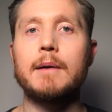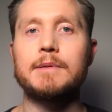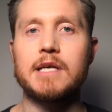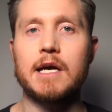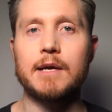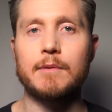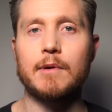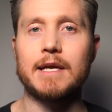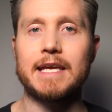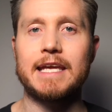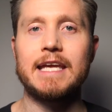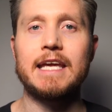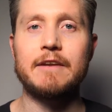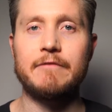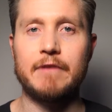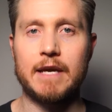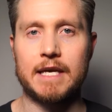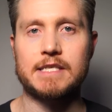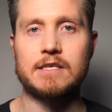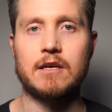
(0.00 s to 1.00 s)
I'm talking about key
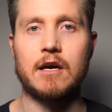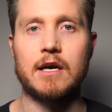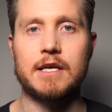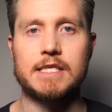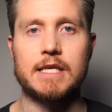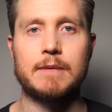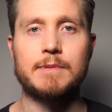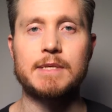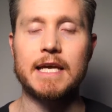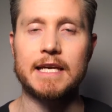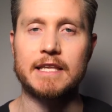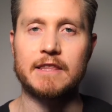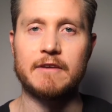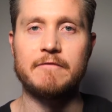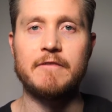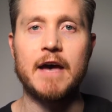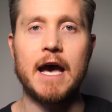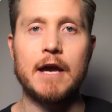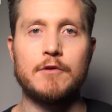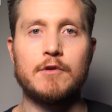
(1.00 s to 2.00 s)
advanced concepts like the
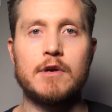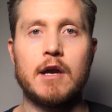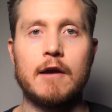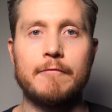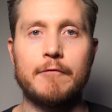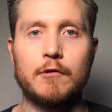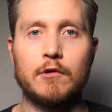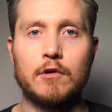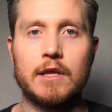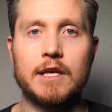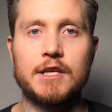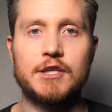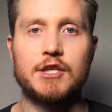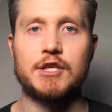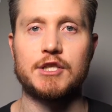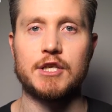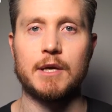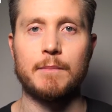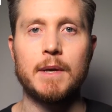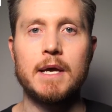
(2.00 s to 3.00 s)
value-comfort
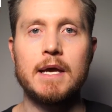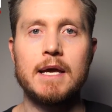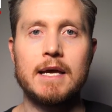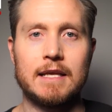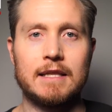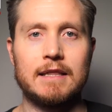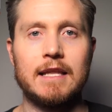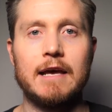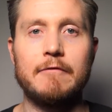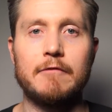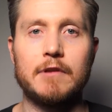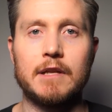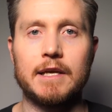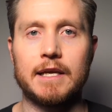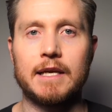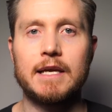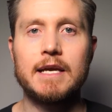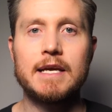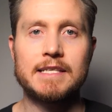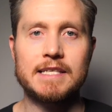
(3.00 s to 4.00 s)
relationship,
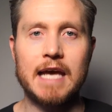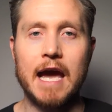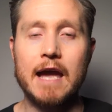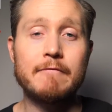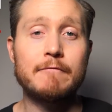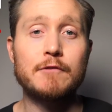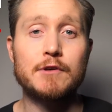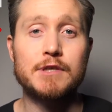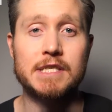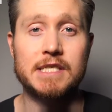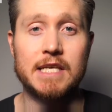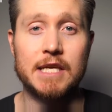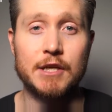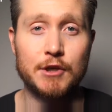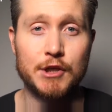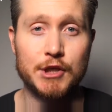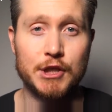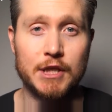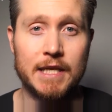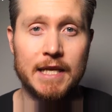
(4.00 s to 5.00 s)
leveling, time versus
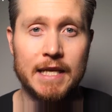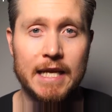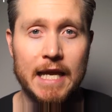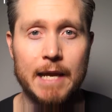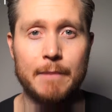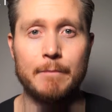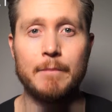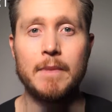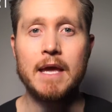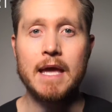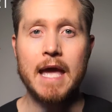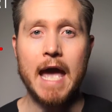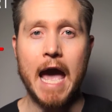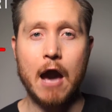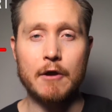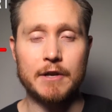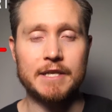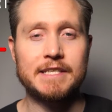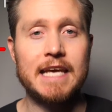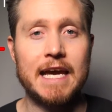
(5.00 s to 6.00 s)
energy in game,
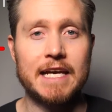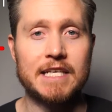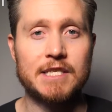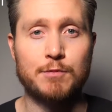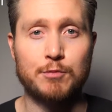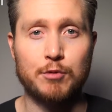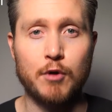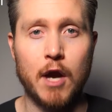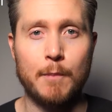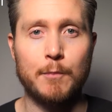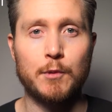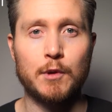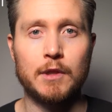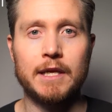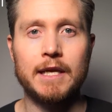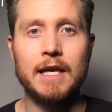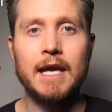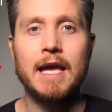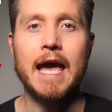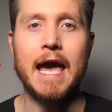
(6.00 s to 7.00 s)
how to text
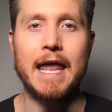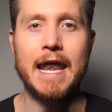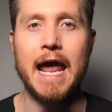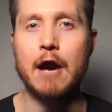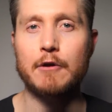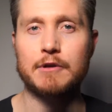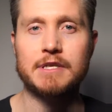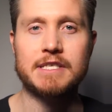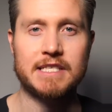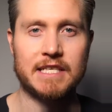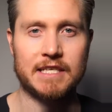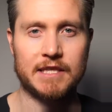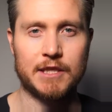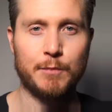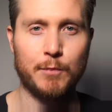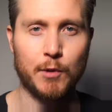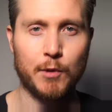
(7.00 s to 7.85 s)
properly, and how to seed the